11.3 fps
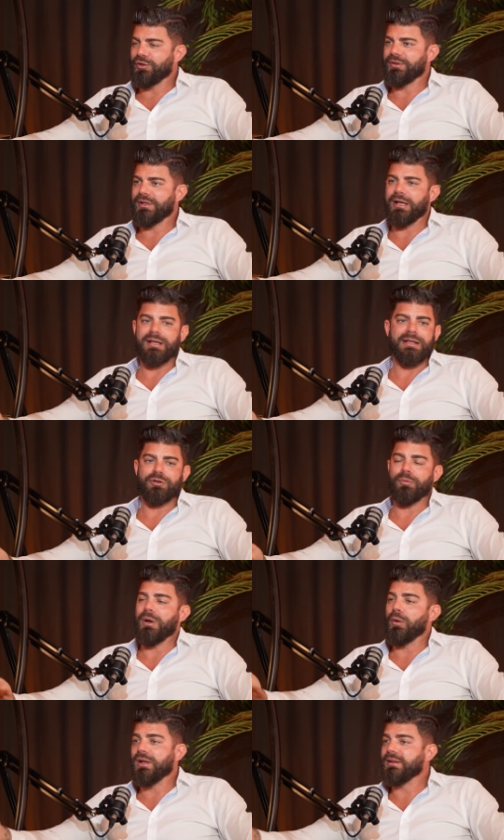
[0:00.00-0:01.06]
they need to
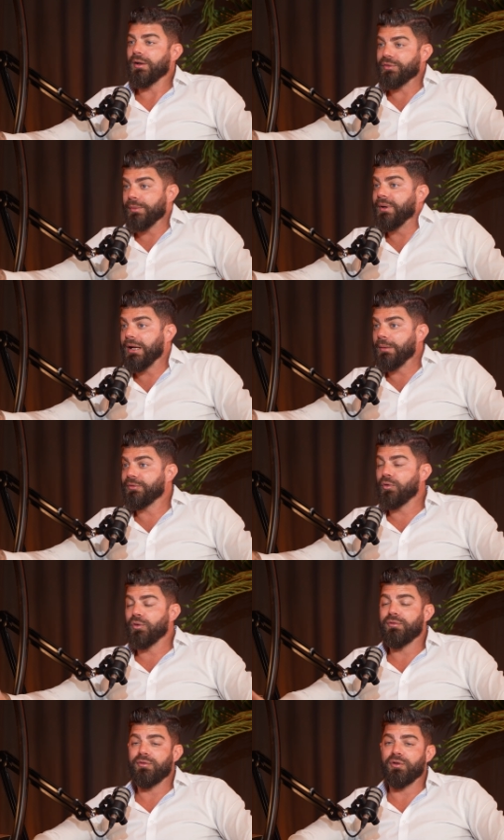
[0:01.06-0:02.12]
buy 1,000 pickups
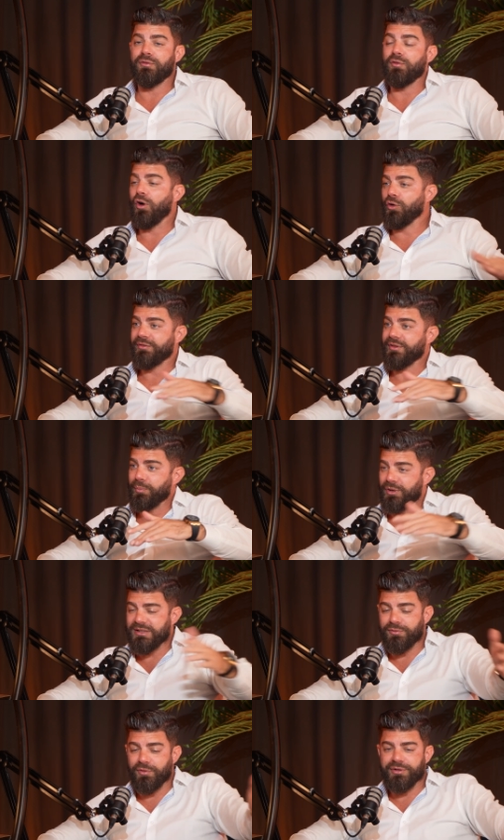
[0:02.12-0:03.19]
for all of the
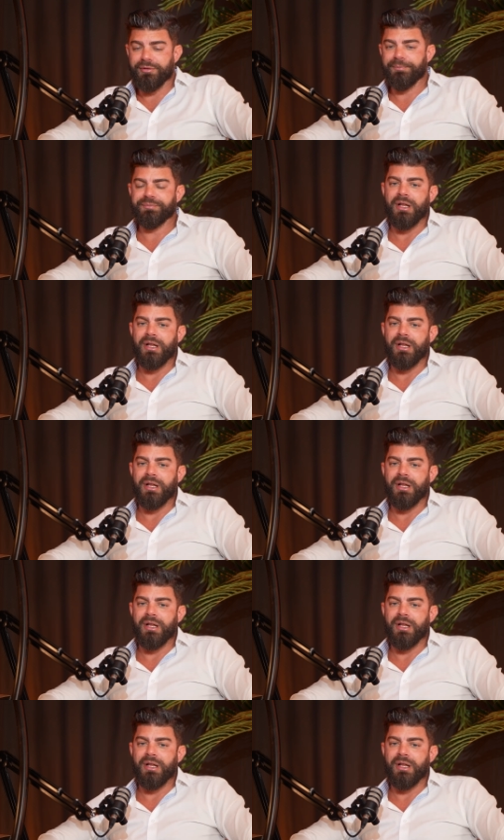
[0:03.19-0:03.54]
police force.